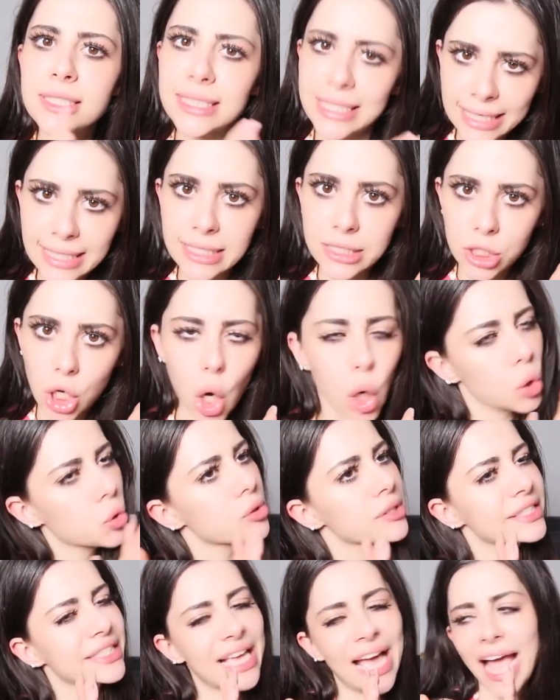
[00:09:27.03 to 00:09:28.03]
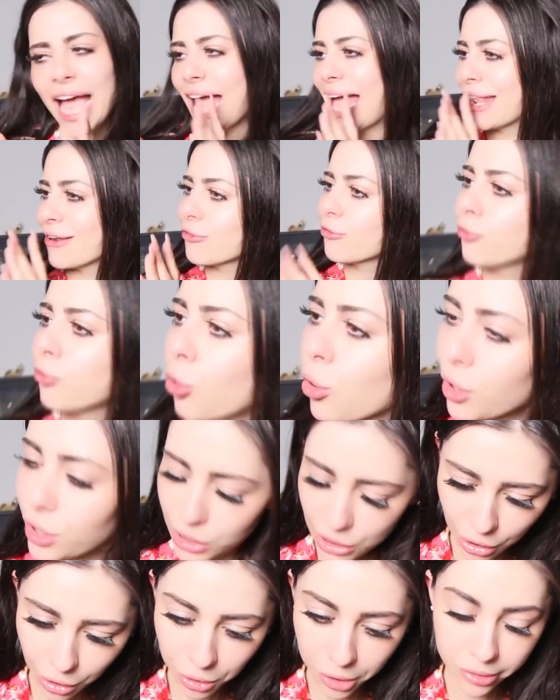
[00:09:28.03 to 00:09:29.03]
Six toes and four
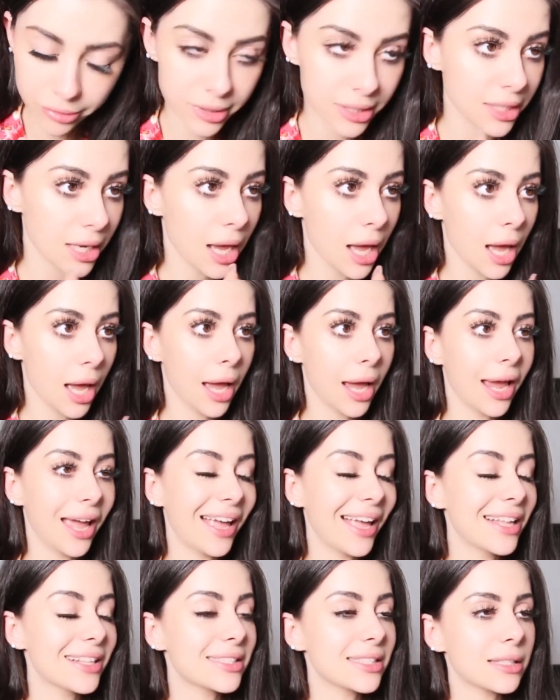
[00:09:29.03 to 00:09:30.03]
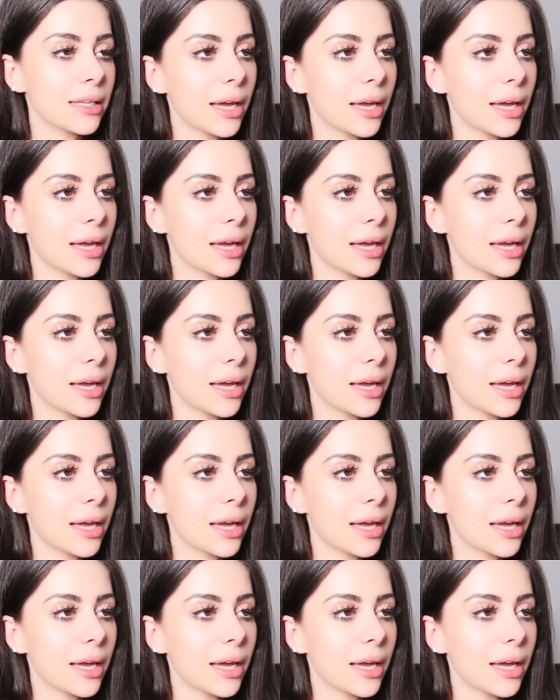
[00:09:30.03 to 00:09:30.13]
toes. It's